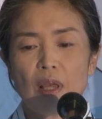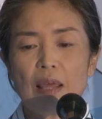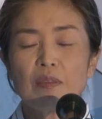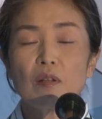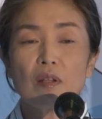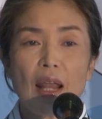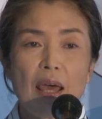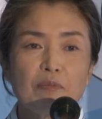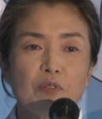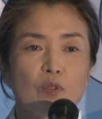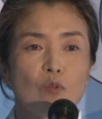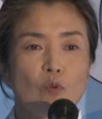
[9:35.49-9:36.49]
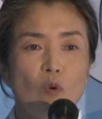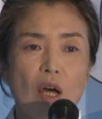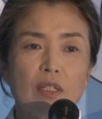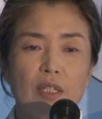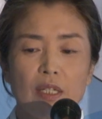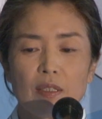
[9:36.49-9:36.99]
And the left
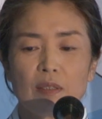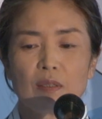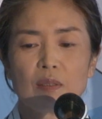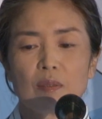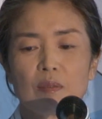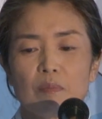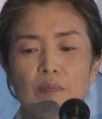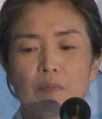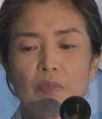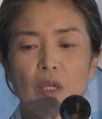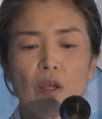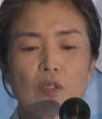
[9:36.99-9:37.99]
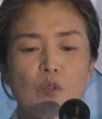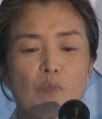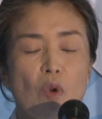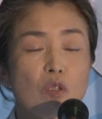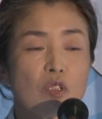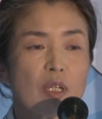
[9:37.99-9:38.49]
want it because
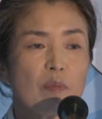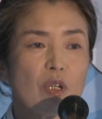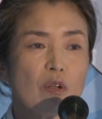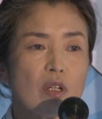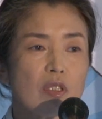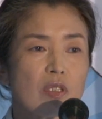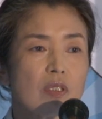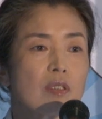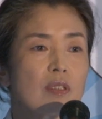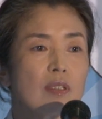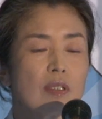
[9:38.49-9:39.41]
most immigrants